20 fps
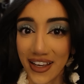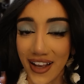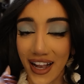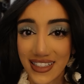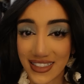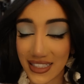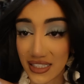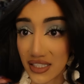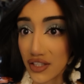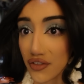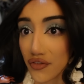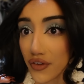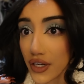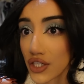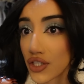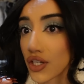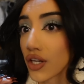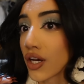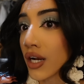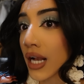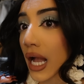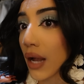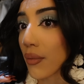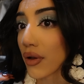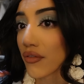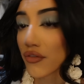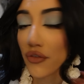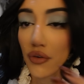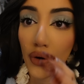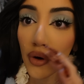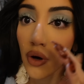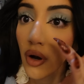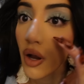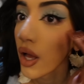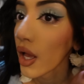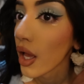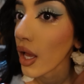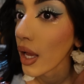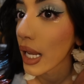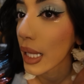Okay guys, this is the finished look. I went
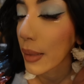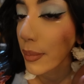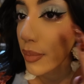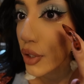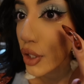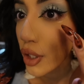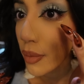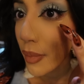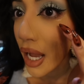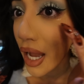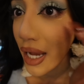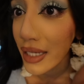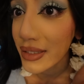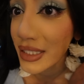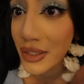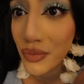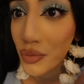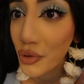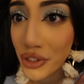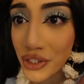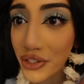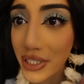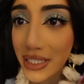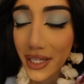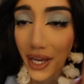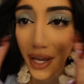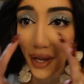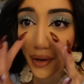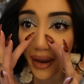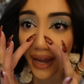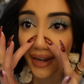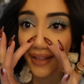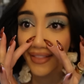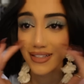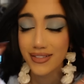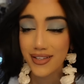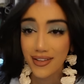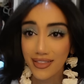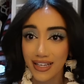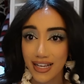for like blue, my eyes keep watering though. I don't
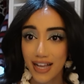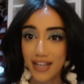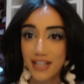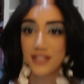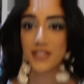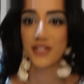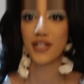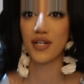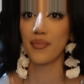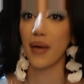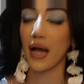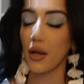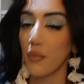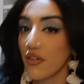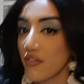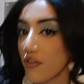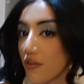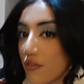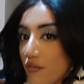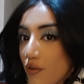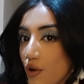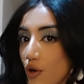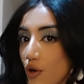know, there's nothing I can do, but I went for